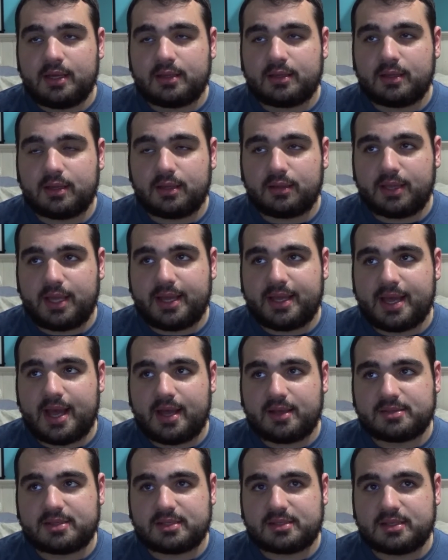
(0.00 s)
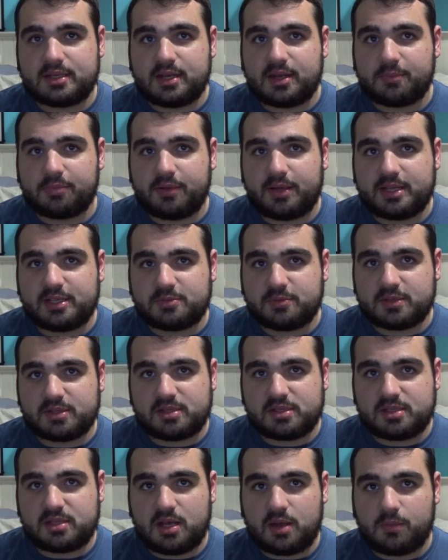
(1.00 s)
The lakehouse is near a place where
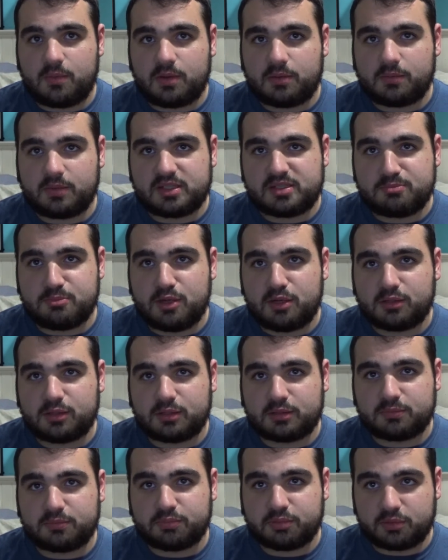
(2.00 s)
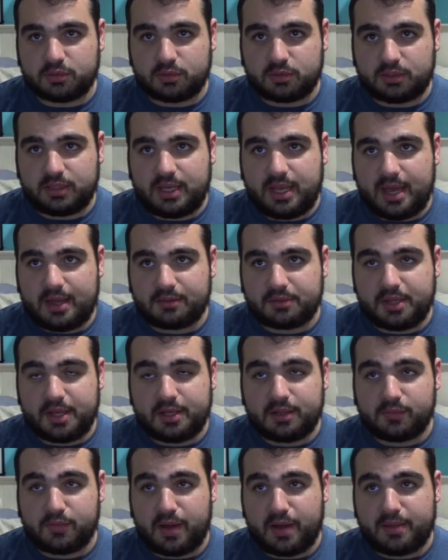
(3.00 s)
someone was murdered brutally, and
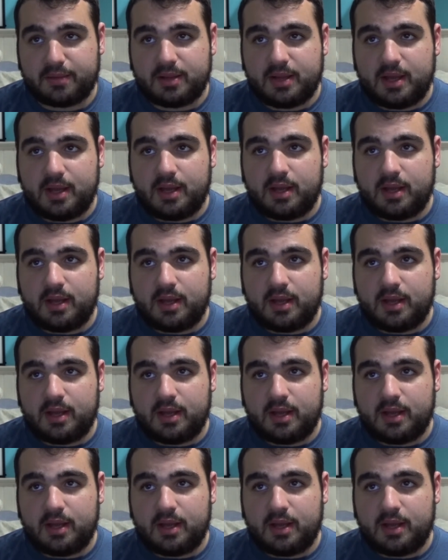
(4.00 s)
later when